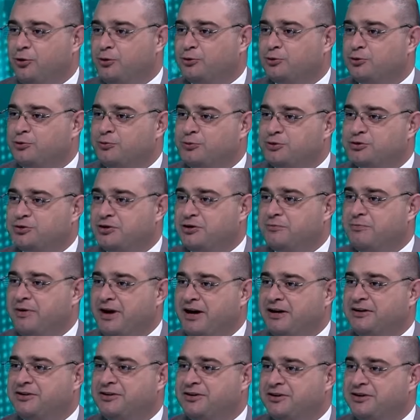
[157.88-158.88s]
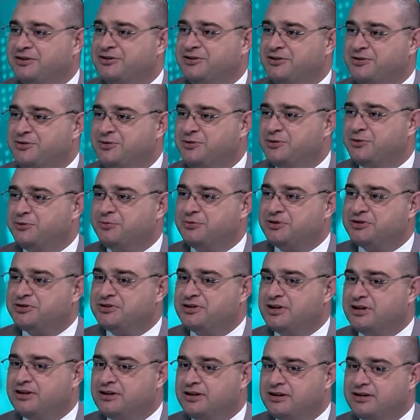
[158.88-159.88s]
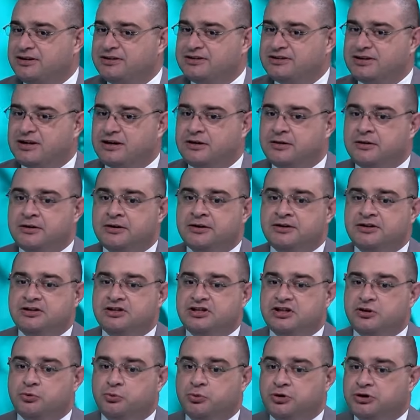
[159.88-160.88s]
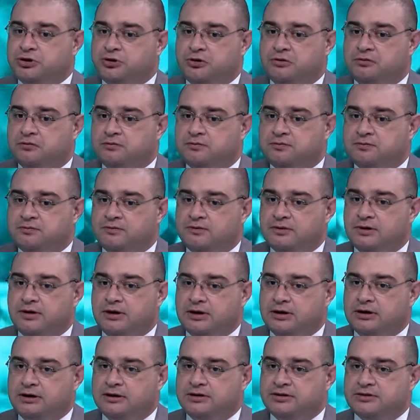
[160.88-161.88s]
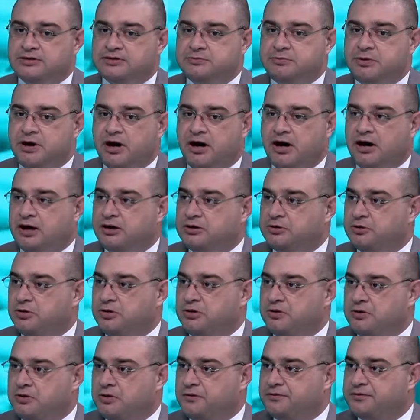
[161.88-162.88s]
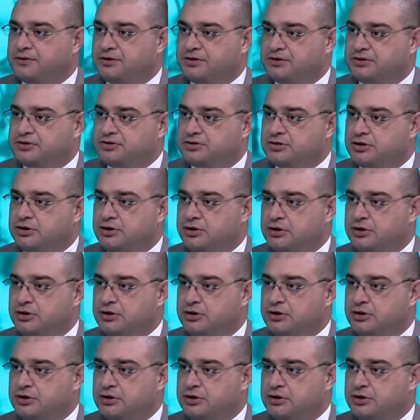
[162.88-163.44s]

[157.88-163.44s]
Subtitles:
old rumors are back, and there is a new rumors that there is still Witkoff is behind all of these